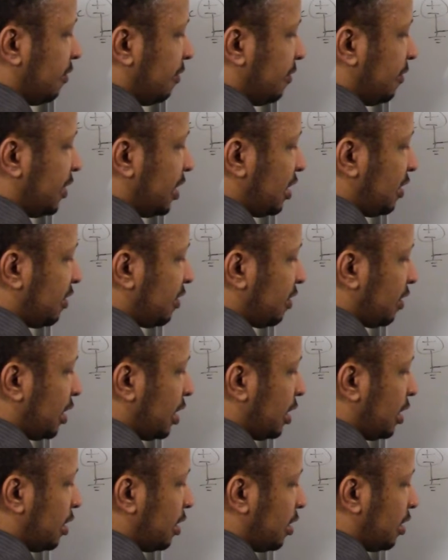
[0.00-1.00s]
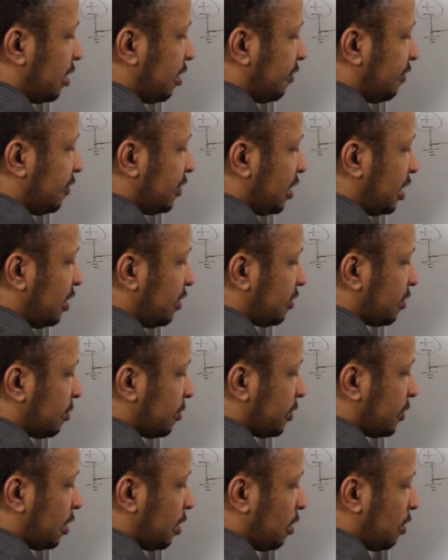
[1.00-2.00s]
Vc of t
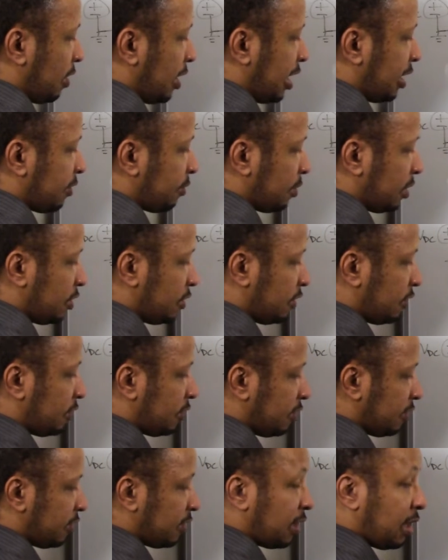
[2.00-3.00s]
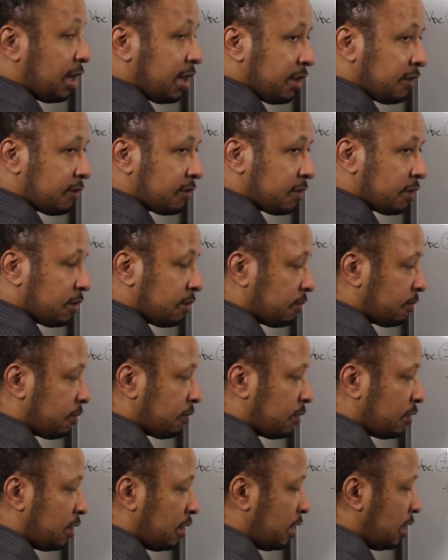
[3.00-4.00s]
sub 0, as we just discussed,
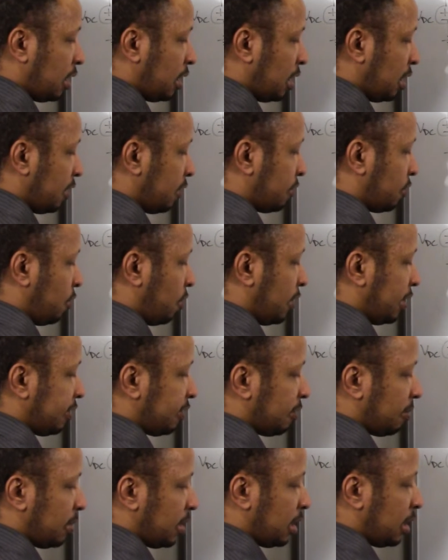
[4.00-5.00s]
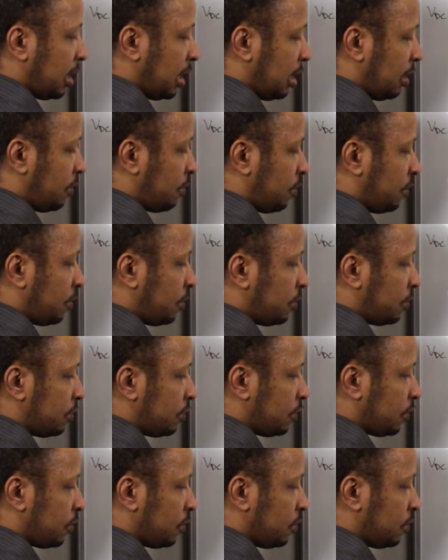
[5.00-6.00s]
is going to be equal
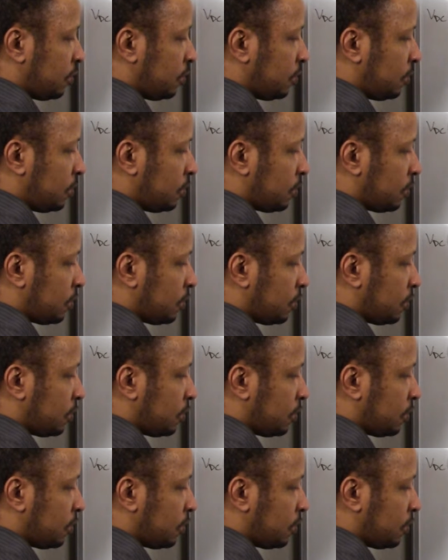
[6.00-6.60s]
to